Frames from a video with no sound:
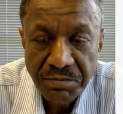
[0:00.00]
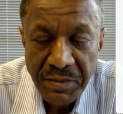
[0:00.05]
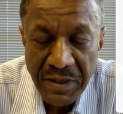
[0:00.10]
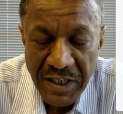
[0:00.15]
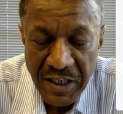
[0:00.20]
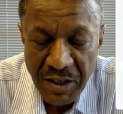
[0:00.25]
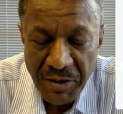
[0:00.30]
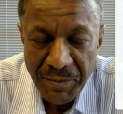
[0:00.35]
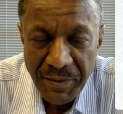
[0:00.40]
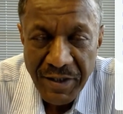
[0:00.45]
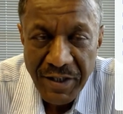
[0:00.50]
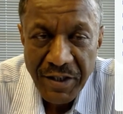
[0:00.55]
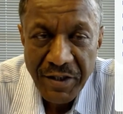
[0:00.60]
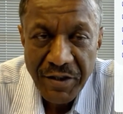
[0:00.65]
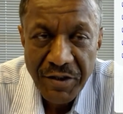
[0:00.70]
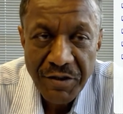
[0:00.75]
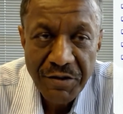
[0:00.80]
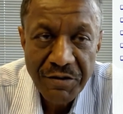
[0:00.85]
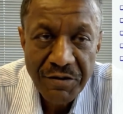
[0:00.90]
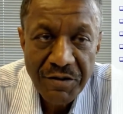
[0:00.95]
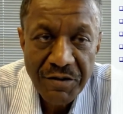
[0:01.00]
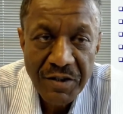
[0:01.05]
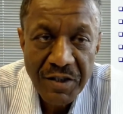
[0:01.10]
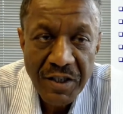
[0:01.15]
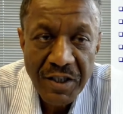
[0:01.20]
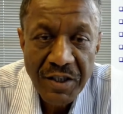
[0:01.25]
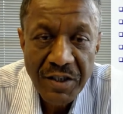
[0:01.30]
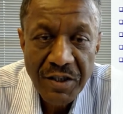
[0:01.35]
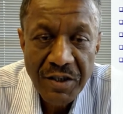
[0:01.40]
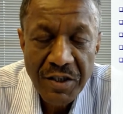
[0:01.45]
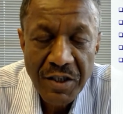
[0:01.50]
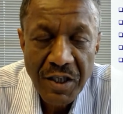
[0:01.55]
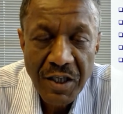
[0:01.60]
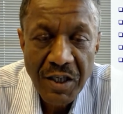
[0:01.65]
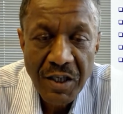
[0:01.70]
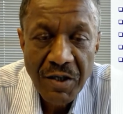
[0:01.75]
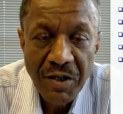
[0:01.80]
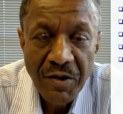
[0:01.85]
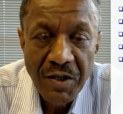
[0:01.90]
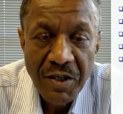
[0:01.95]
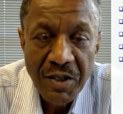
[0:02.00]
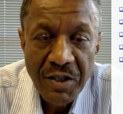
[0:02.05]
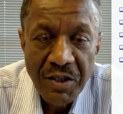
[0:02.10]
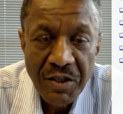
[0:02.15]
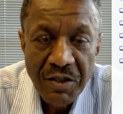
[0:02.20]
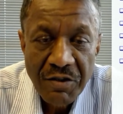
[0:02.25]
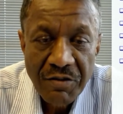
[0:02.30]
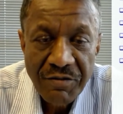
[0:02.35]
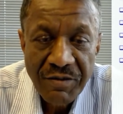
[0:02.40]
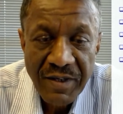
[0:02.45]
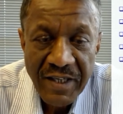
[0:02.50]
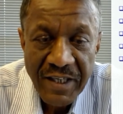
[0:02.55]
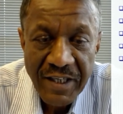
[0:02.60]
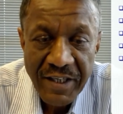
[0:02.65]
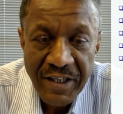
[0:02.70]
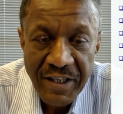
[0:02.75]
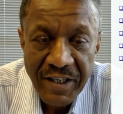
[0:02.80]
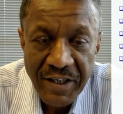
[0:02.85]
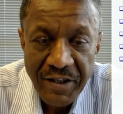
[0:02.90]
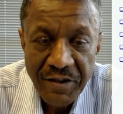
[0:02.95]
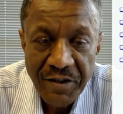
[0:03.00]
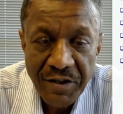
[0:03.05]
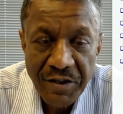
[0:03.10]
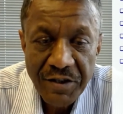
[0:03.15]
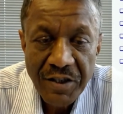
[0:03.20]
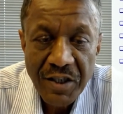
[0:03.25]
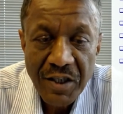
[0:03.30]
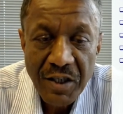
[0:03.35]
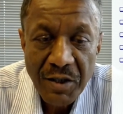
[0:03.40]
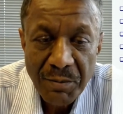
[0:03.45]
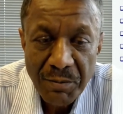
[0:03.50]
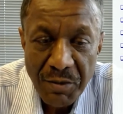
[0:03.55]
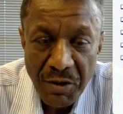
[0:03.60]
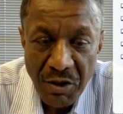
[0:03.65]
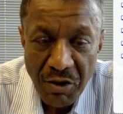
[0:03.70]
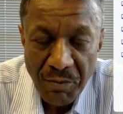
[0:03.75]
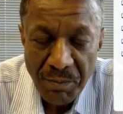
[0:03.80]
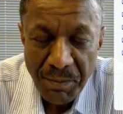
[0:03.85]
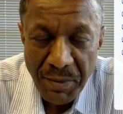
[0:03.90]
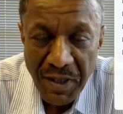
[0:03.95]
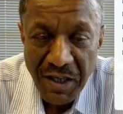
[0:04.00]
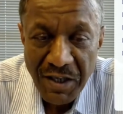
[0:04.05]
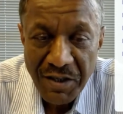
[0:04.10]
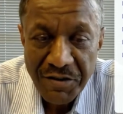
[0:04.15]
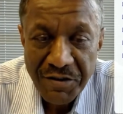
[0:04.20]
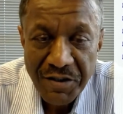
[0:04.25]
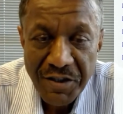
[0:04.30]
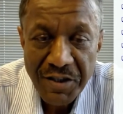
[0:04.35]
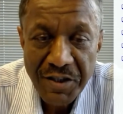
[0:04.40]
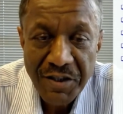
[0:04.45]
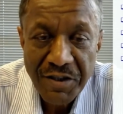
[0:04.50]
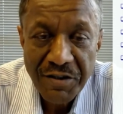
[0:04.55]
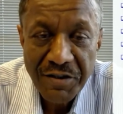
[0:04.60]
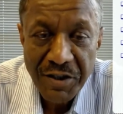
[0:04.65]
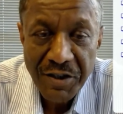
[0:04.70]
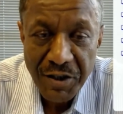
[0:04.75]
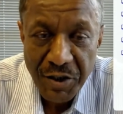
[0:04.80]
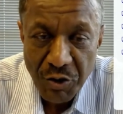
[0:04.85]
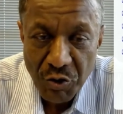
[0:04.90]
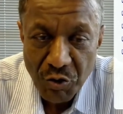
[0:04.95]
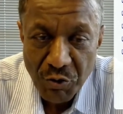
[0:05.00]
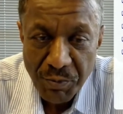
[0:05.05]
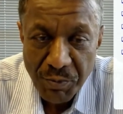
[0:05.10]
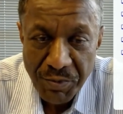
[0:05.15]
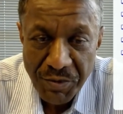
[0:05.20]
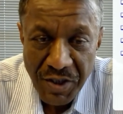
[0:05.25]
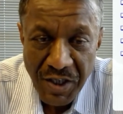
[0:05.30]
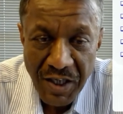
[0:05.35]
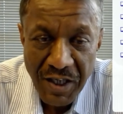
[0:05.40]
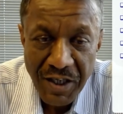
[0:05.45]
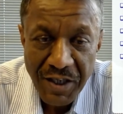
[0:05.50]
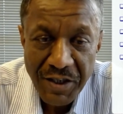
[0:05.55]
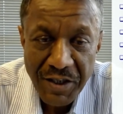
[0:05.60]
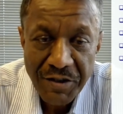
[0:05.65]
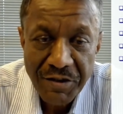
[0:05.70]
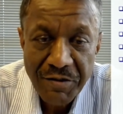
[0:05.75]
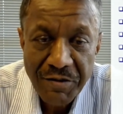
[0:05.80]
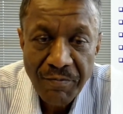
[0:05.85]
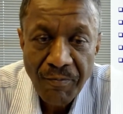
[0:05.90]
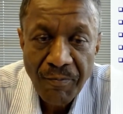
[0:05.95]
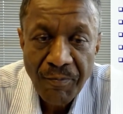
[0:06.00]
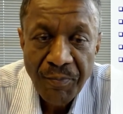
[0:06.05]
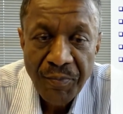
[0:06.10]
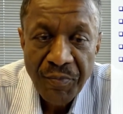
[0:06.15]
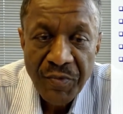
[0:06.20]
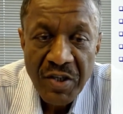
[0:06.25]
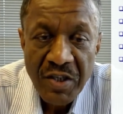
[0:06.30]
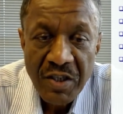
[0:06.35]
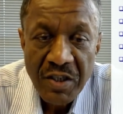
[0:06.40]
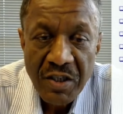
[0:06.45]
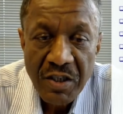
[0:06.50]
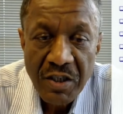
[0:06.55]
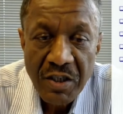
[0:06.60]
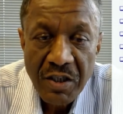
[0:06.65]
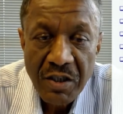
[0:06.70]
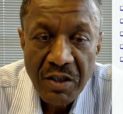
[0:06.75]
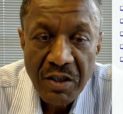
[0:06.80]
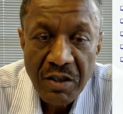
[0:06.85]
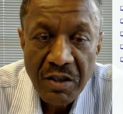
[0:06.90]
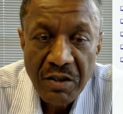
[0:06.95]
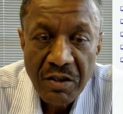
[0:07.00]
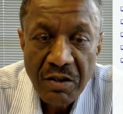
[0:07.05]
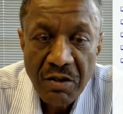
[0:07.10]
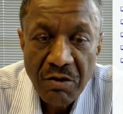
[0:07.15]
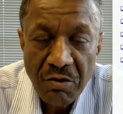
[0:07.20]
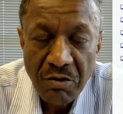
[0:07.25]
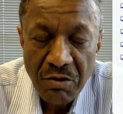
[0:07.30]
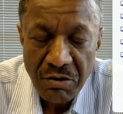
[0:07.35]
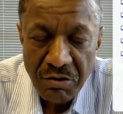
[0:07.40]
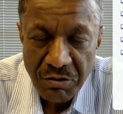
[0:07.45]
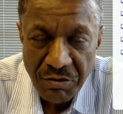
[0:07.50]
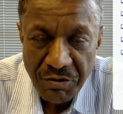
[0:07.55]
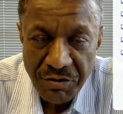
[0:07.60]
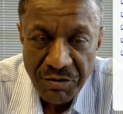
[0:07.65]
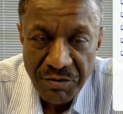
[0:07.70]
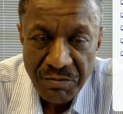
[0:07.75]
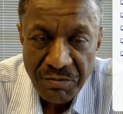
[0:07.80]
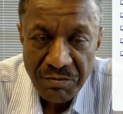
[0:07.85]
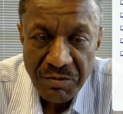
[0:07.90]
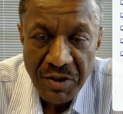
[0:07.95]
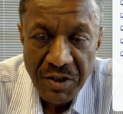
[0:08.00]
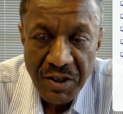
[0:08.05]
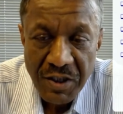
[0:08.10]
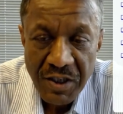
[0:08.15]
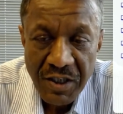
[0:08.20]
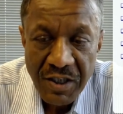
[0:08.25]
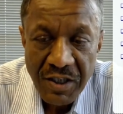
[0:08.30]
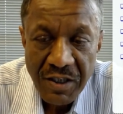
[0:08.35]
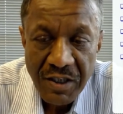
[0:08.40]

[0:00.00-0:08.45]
parameters in the fire heater, the number of passes, the tube size, uh, all those uh,